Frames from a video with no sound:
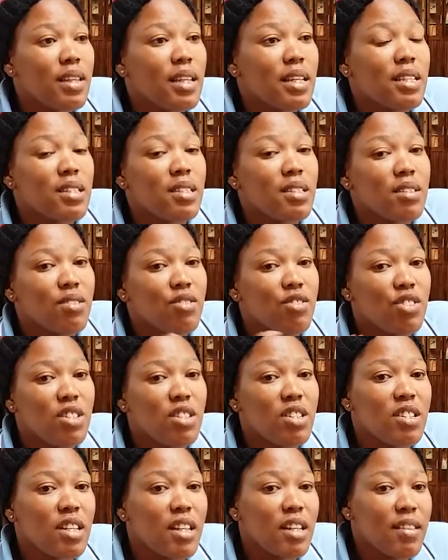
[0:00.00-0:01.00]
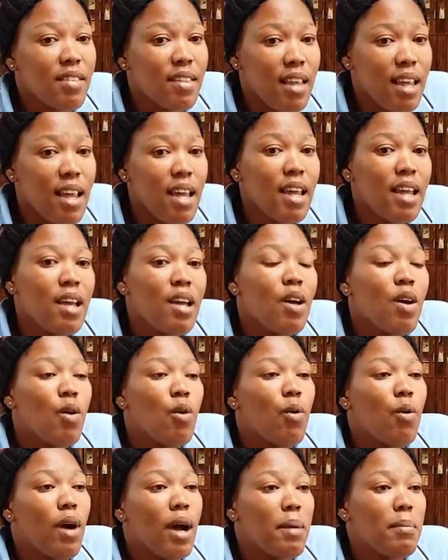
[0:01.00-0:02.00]
There's children there
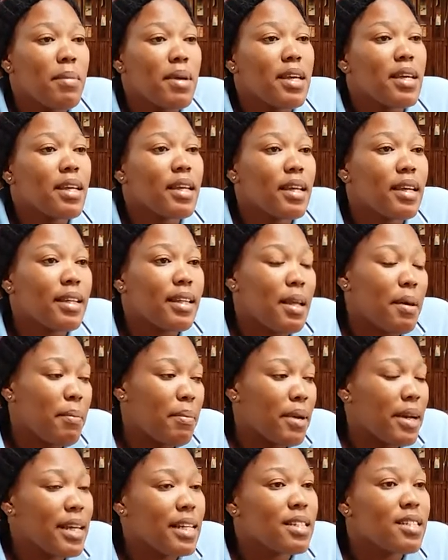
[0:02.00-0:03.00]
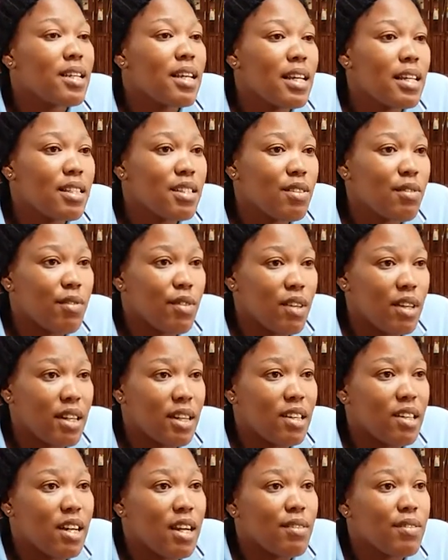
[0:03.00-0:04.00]
who are making the bracelets for the
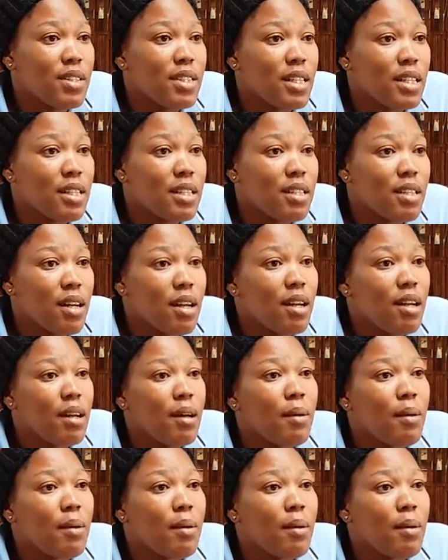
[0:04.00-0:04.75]
craft center,